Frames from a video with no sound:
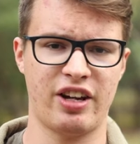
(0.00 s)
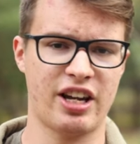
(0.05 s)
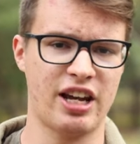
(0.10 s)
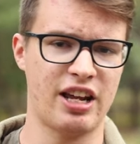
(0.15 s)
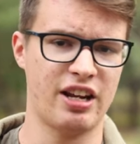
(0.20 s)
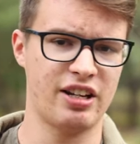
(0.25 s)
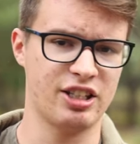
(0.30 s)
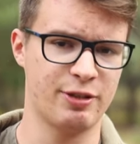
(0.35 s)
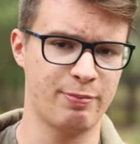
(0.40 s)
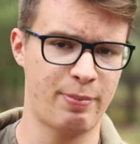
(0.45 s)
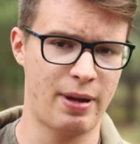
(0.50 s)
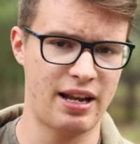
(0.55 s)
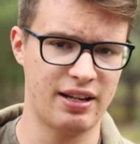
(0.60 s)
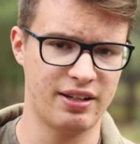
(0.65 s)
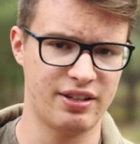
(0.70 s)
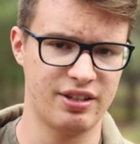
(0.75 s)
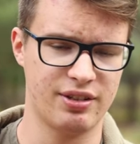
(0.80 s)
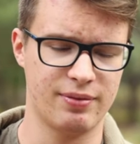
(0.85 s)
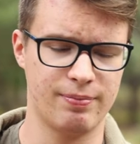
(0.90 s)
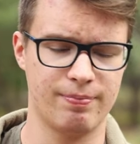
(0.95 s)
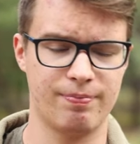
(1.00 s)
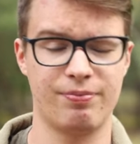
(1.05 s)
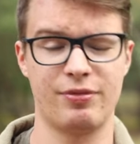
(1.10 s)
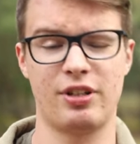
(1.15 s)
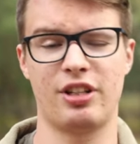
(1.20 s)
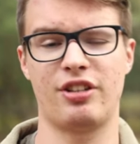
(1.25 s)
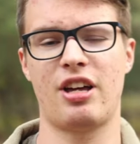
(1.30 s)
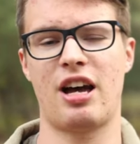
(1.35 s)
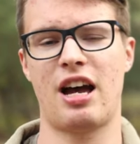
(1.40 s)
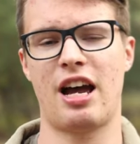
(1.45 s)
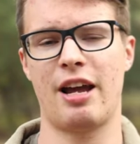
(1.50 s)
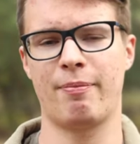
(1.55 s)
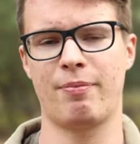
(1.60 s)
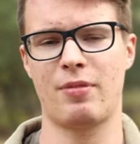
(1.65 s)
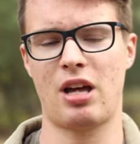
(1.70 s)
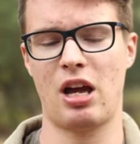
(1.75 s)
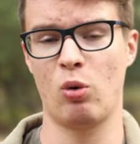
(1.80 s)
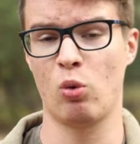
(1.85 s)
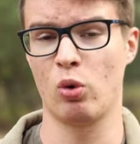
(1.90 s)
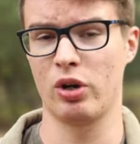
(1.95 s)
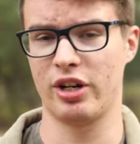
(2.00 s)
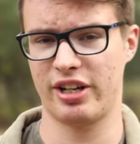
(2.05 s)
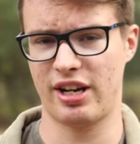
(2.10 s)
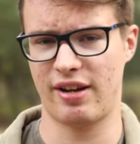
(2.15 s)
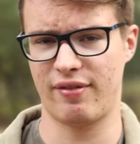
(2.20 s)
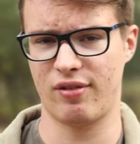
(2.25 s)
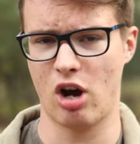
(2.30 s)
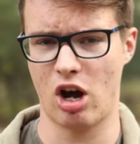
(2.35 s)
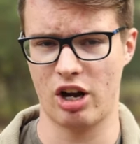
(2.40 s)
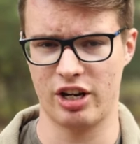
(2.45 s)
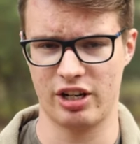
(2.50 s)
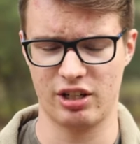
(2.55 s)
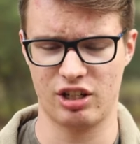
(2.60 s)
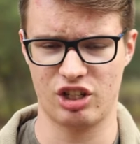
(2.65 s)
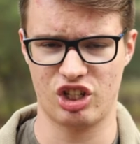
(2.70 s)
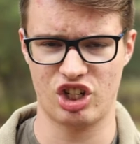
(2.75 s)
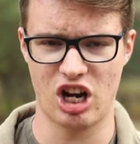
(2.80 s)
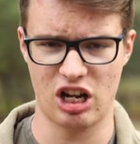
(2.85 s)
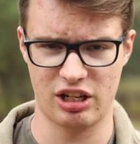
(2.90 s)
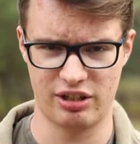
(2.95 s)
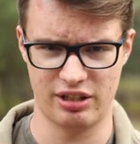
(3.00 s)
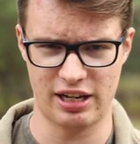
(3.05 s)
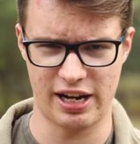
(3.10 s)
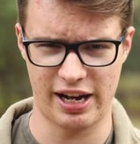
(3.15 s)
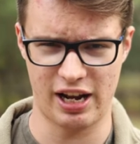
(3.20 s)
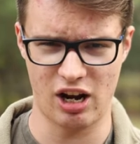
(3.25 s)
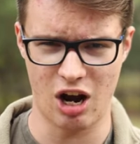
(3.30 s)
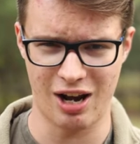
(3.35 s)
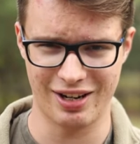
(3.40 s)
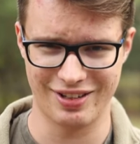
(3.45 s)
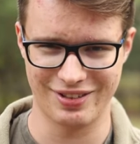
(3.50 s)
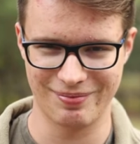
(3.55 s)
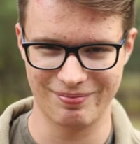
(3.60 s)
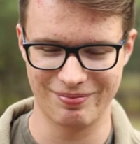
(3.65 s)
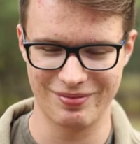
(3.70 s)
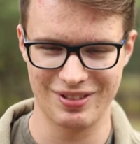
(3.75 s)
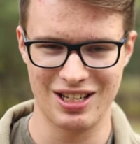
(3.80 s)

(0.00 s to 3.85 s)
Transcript: I hadn't spent the time, I wouldn't have got the shot that I got.